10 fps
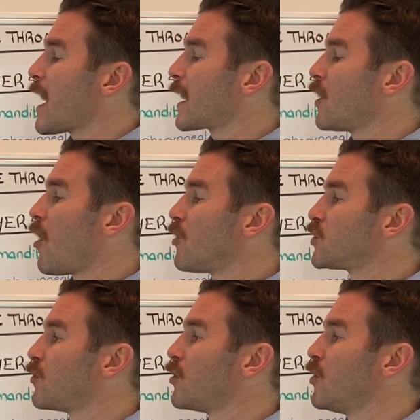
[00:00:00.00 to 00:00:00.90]
That can
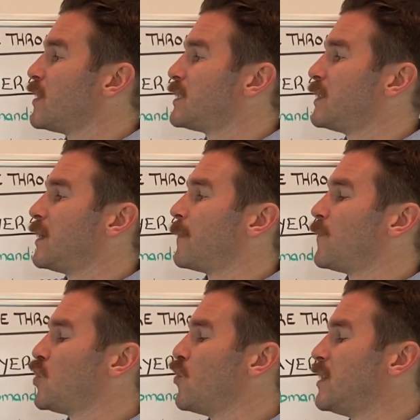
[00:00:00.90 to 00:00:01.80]
also clue us in
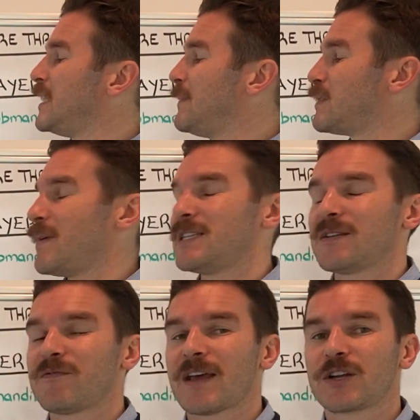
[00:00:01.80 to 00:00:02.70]
to a deep space
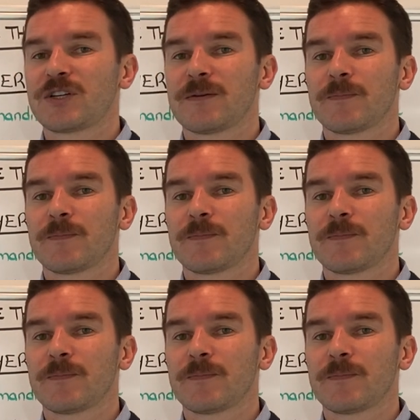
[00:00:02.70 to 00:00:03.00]
infection.